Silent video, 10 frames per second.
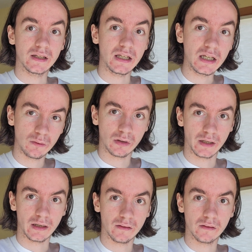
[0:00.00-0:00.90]
equally,
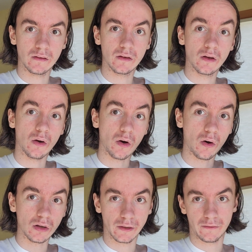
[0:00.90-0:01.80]

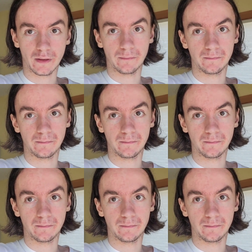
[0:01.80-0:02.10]
all of them.